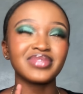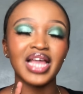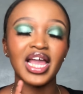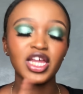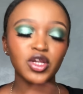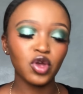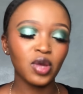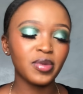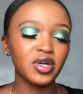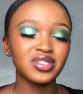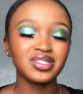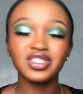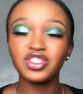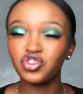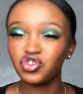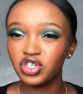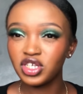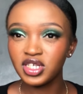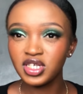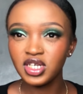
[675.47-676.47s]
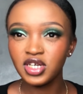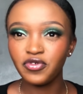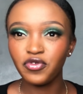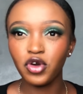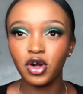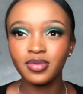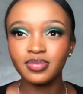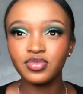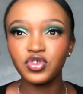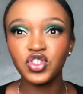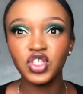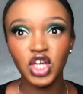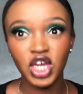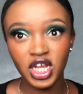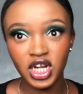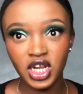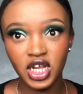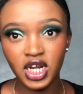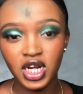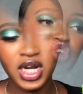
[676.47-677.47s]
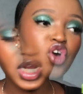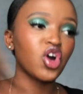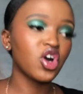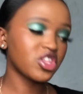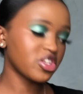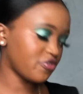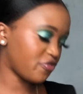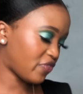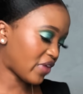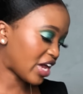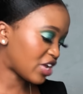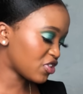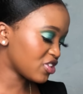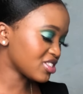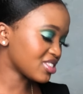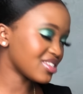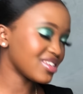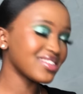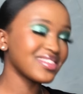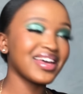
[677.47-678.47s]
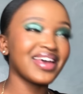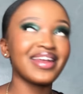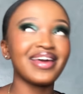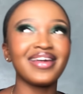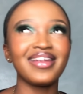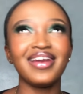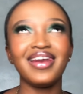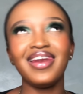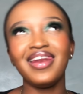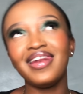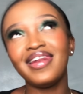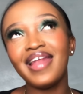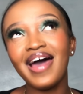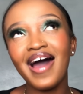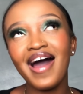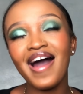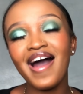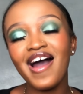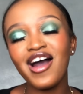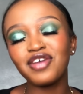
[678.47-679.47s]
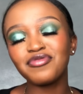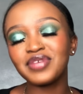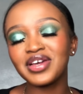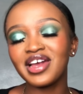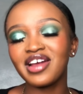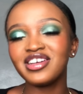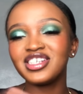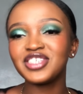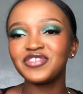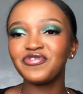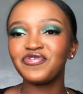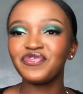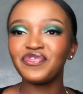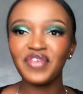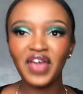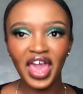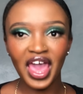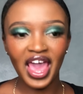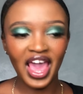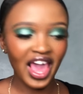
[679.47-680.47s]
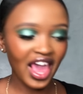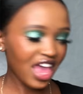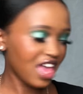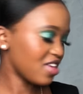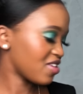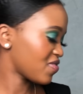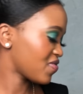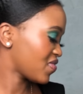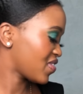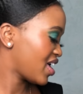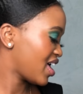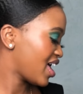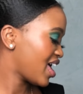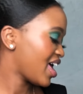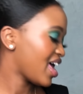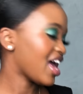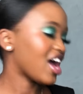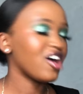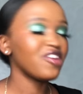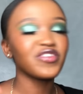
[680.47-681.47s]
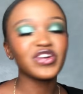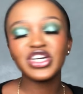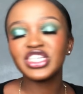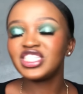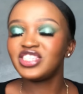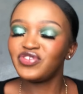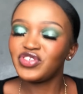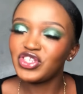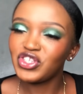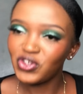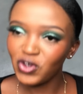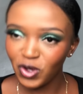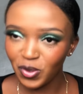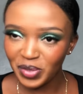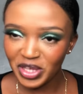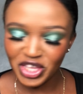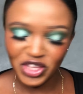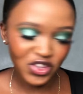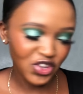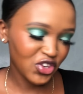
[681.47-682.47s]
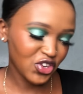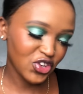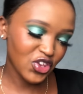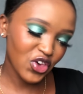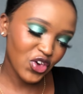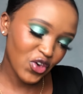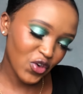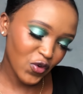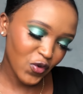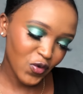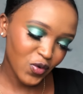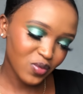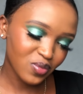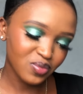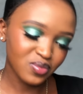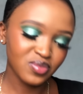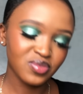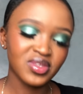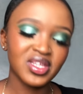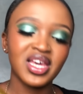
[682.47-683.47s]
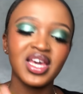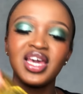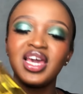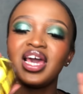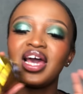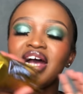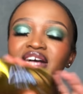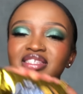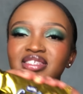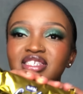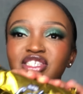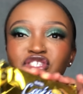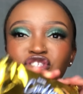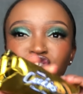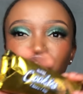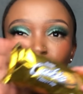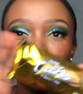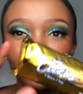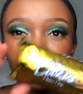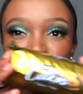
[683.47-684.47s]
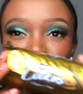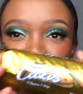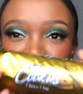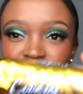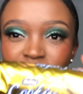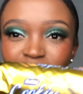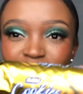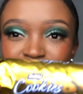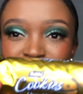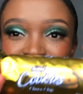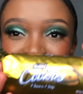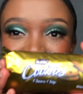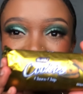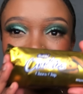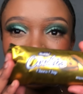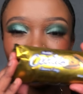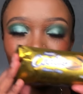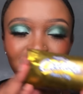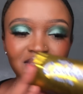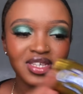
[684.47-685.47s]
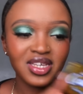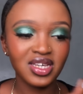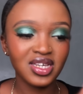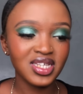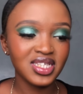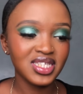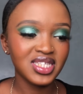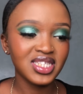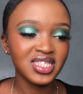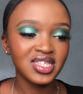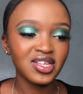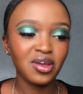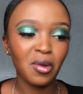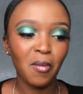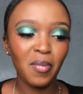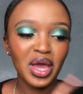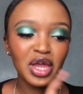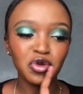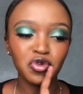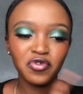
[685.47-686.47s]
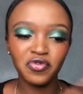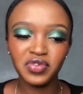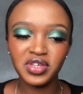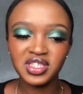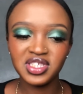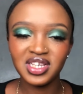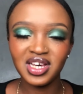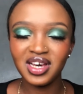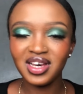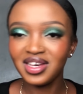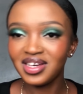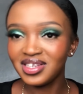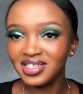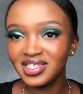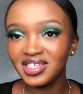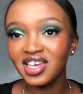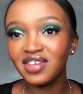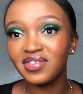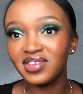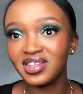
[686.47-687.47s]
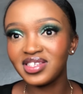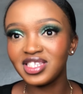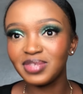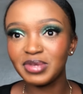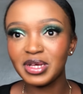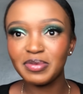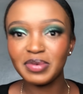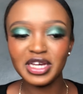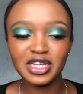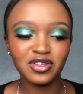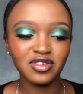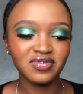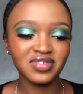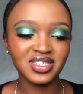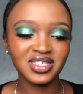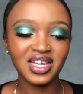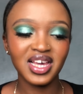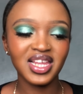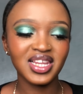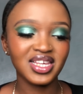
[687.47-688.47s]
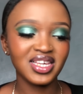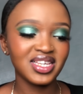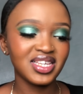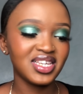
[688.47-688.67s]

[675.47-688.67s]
knew about this drink from Chicken Inn. So the final thing that I love, my current fave, of course, if you know me, you know, are these choco chip cookies by Novita. Excuse me, I'm by Novita. I mean,